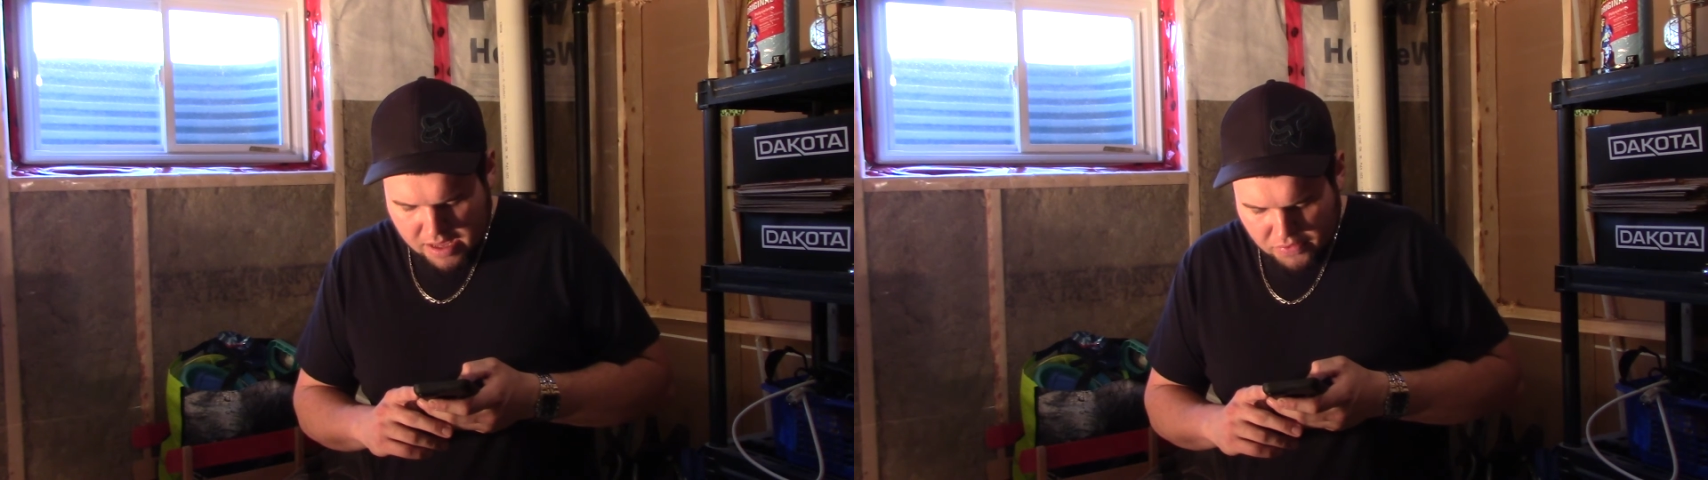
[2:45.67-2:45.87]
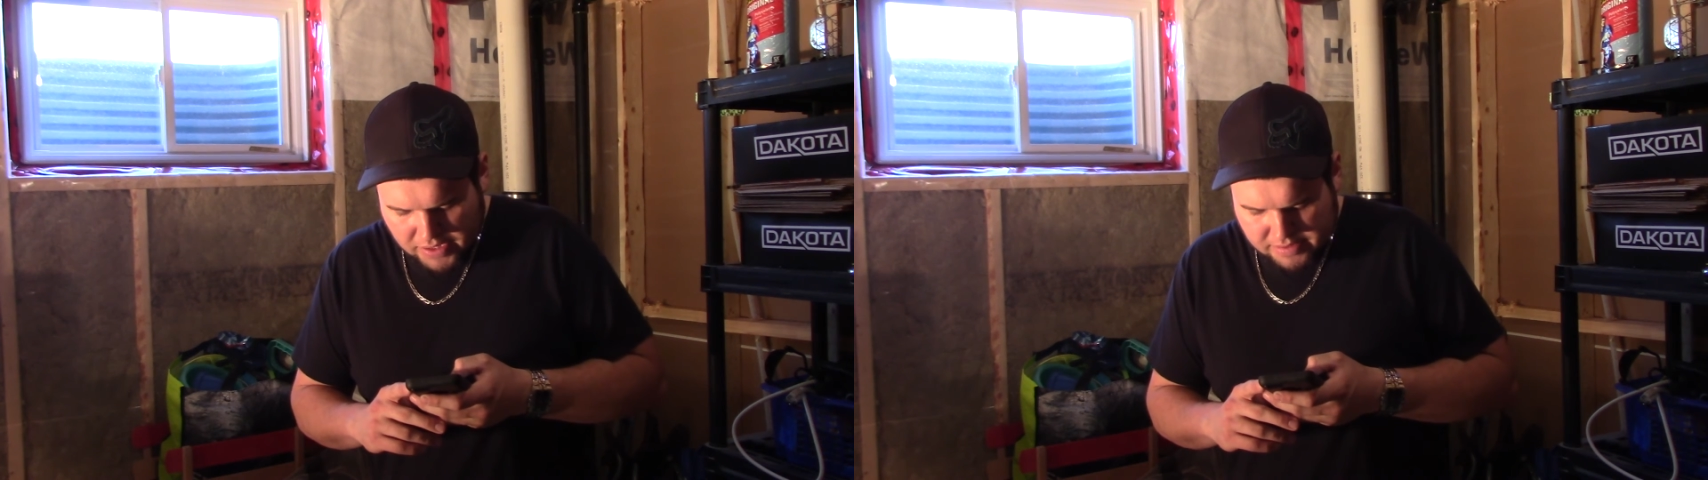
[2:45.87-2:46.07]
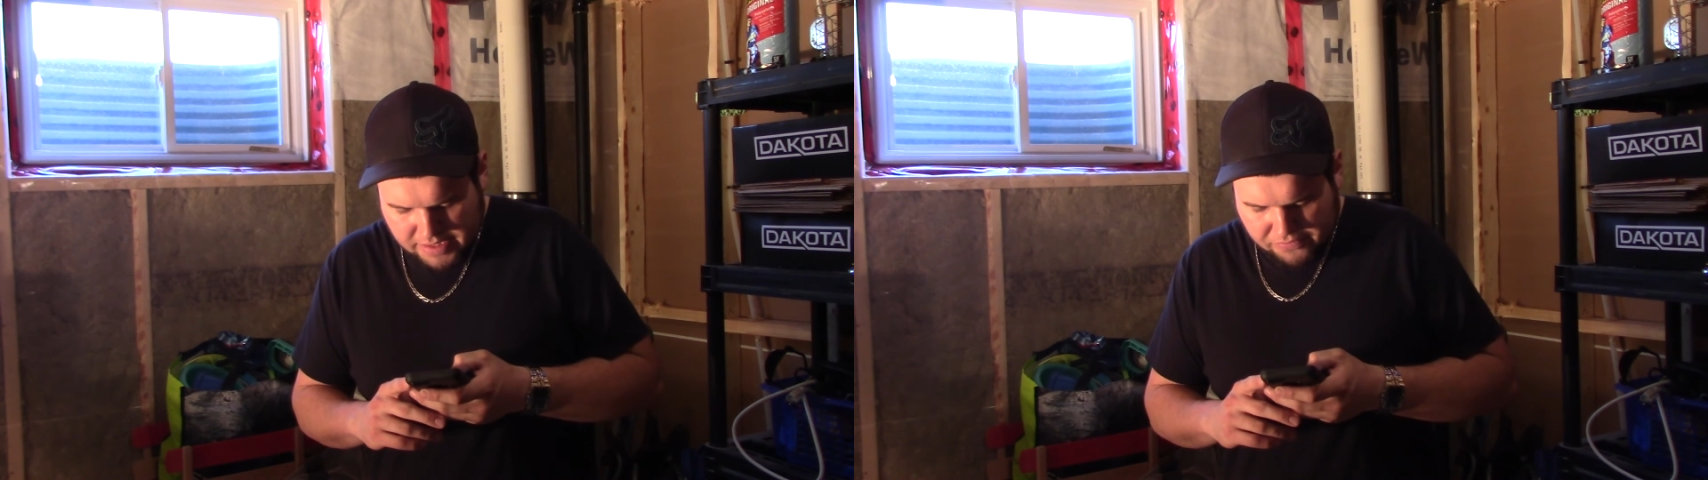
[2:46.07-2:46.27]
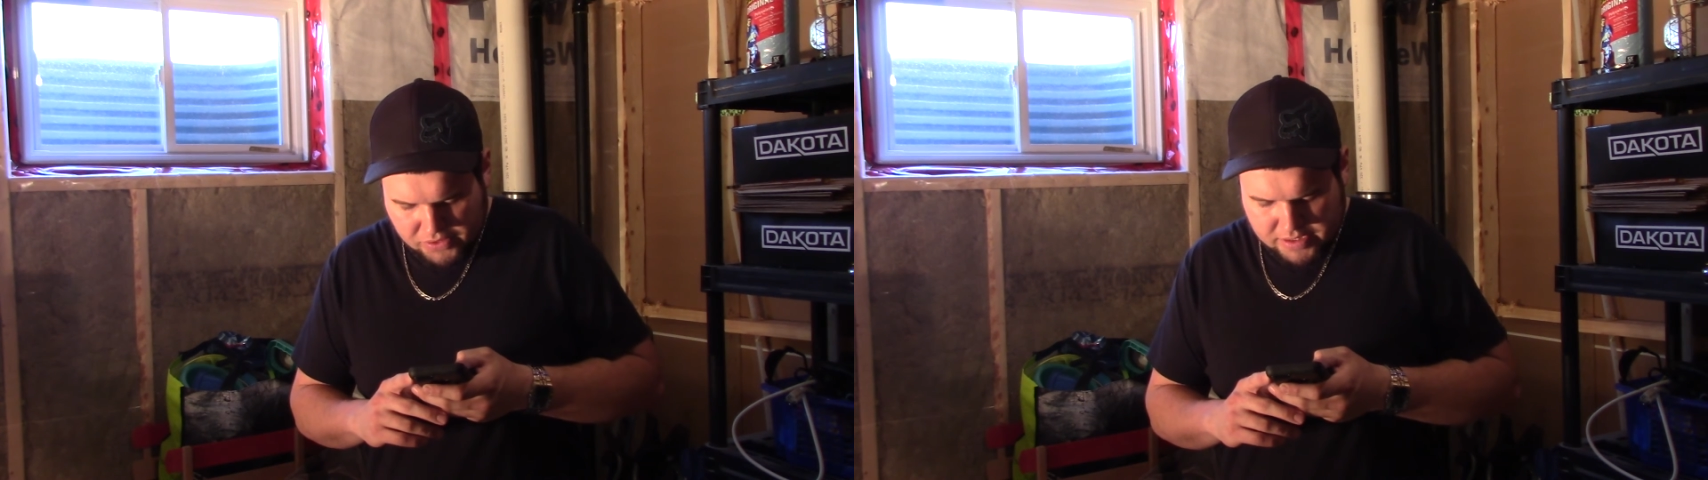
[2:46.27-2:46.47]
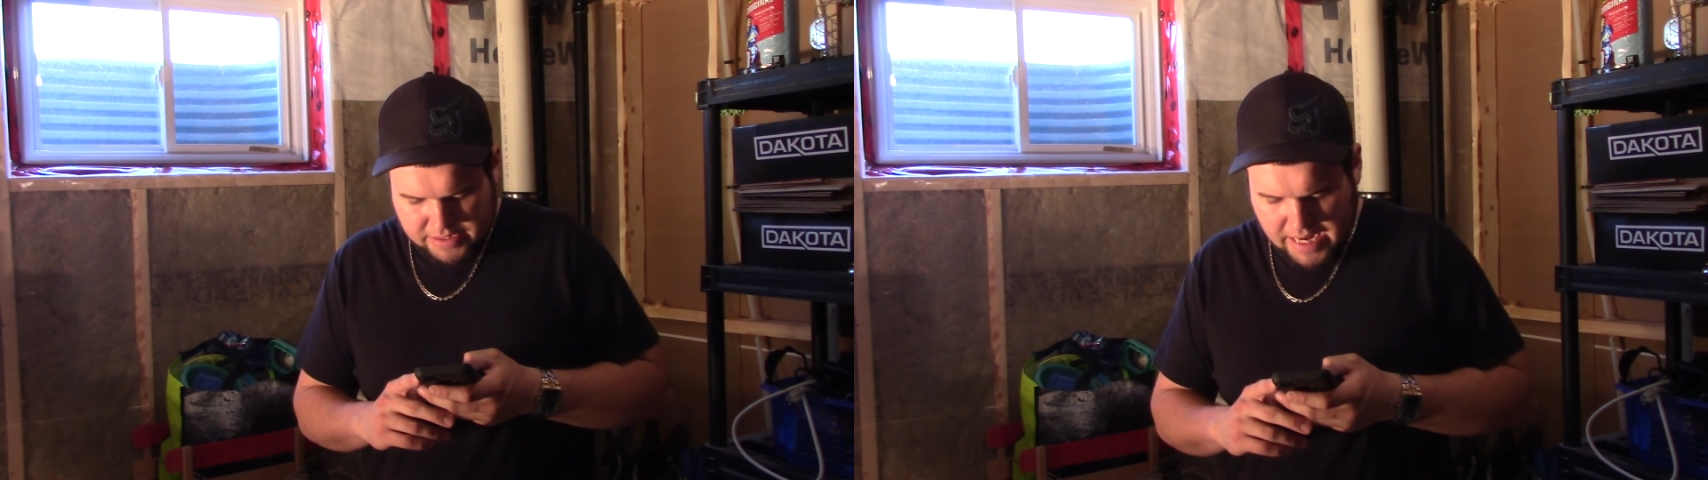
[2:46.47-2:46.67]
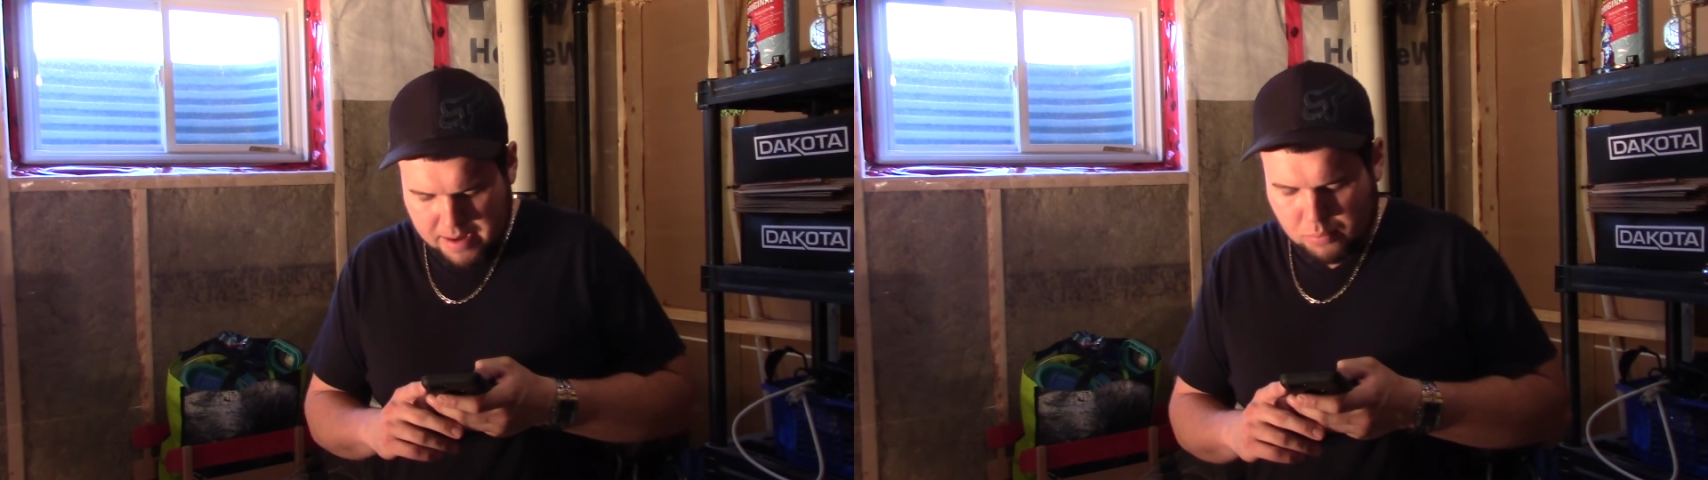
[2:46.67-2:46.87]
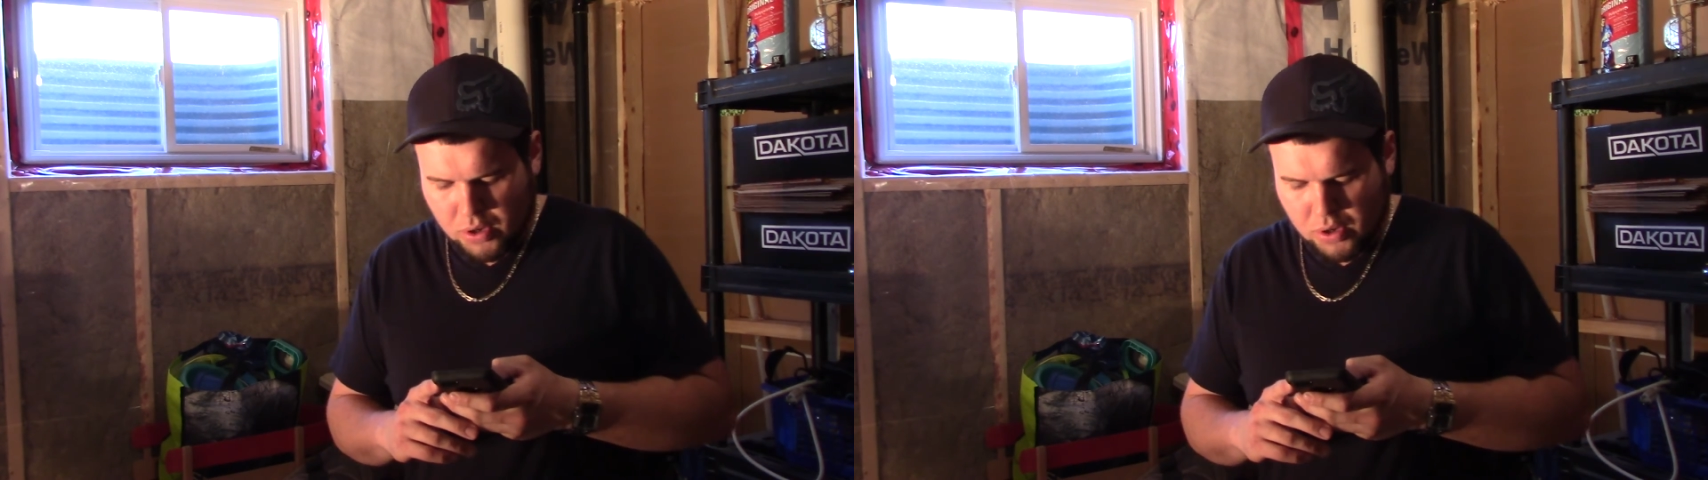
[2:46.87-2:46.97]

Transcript: This difference in